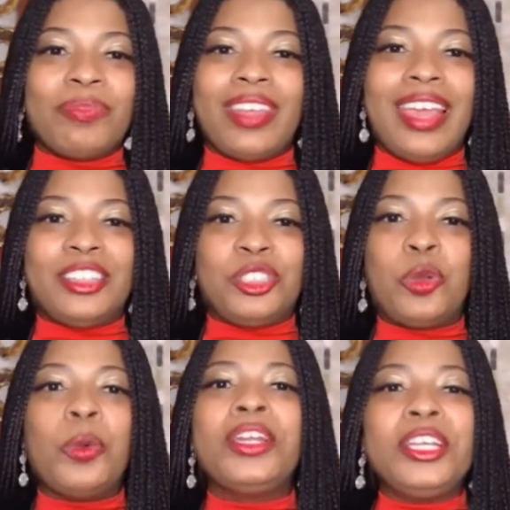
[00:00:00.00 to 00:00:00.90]
in
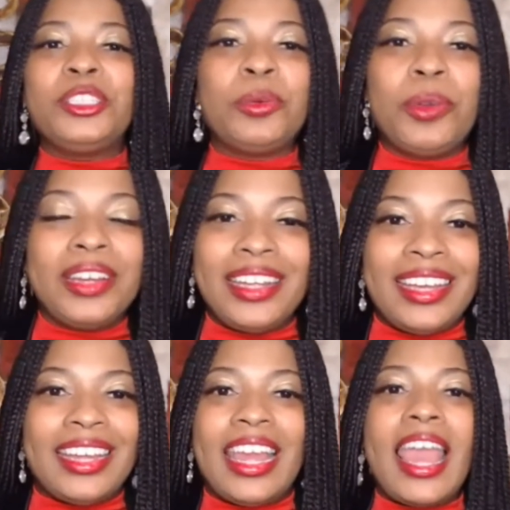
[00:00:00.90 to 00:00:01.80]
2020
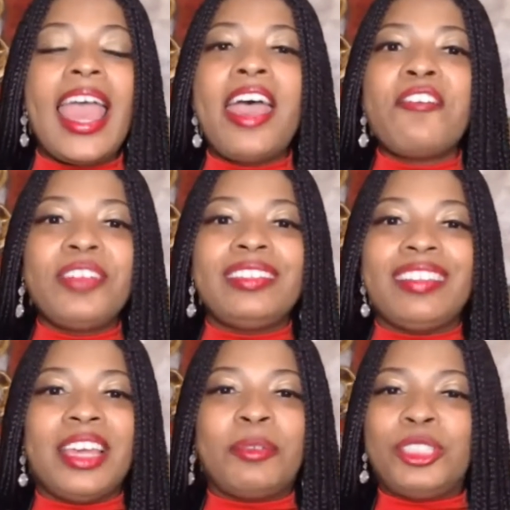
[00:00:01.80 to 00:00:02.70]
and
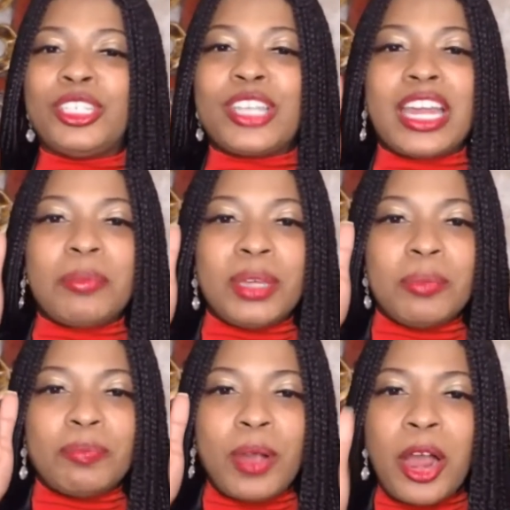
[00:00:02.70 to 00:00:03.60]
everything was just going to be
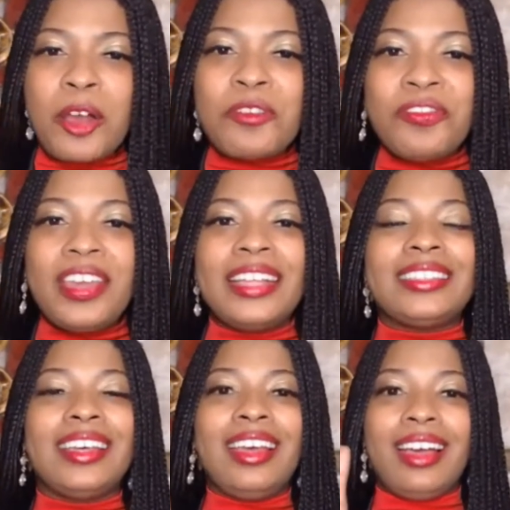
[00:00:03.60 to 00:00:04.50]
perfect
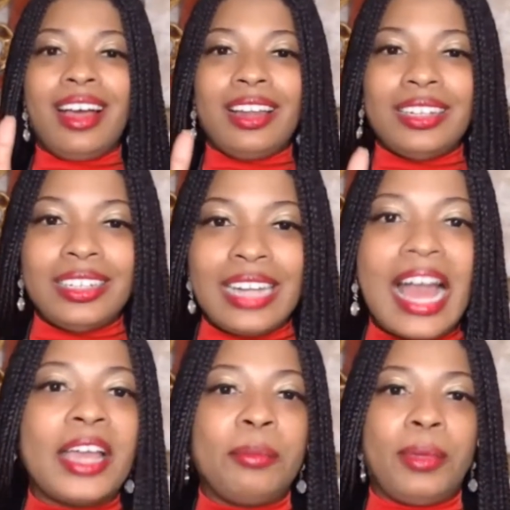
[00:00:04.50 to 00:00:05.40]

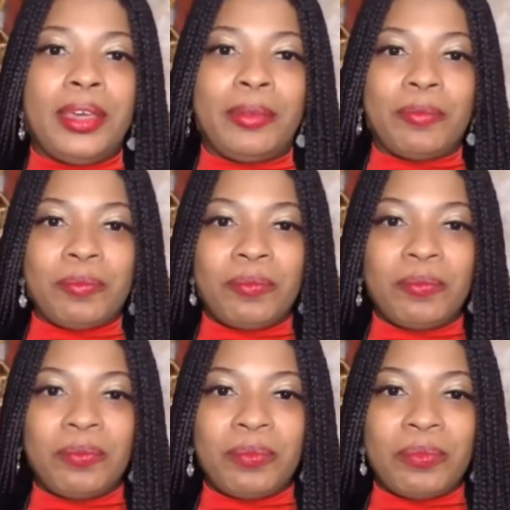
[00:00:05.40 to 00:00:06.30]
alignment.
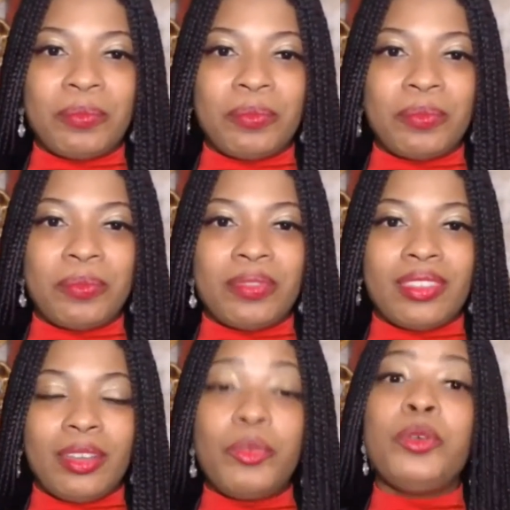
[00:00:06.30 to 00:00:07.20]

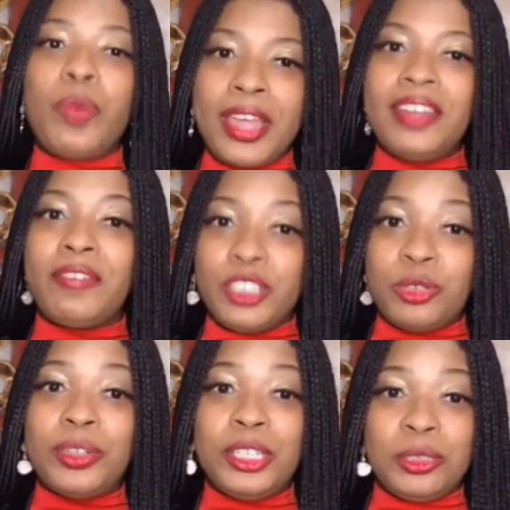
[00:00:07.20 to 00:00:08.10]
We waited for
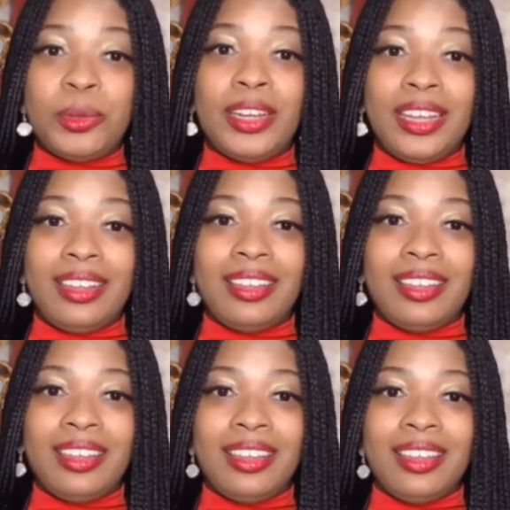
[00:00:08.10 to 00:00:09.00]
2020.
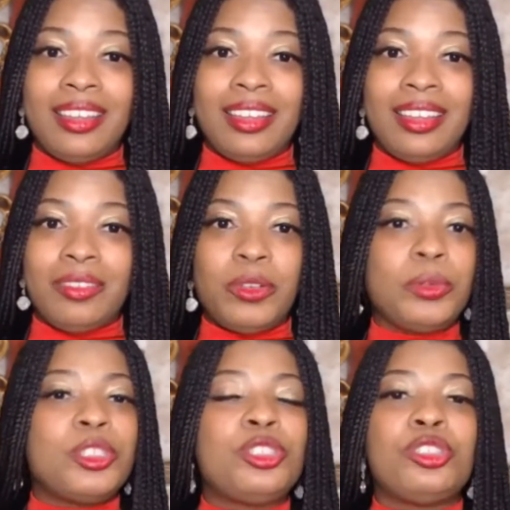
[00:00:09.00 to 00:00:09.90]
We were
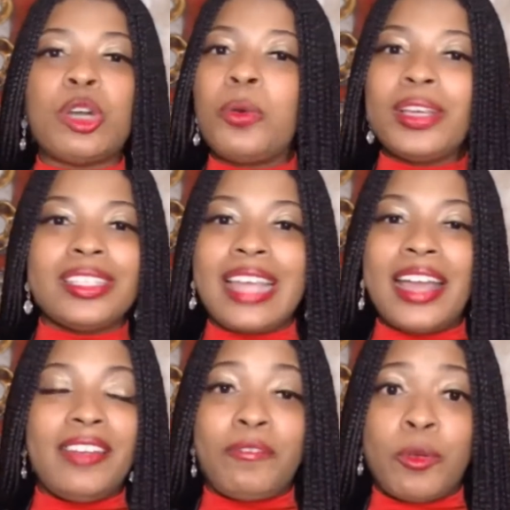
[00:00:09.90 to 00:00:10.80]
so
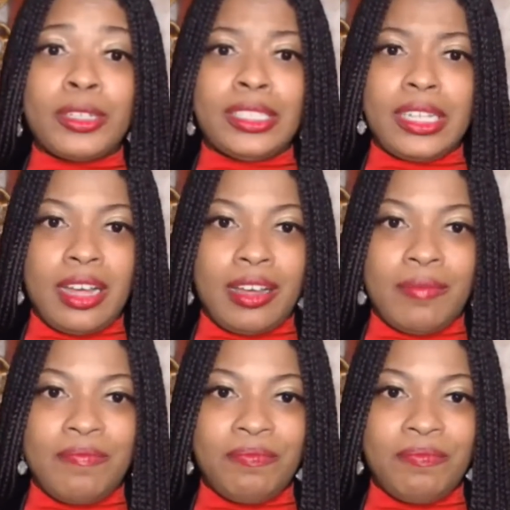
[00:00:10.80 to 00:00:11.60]
excited for it to come.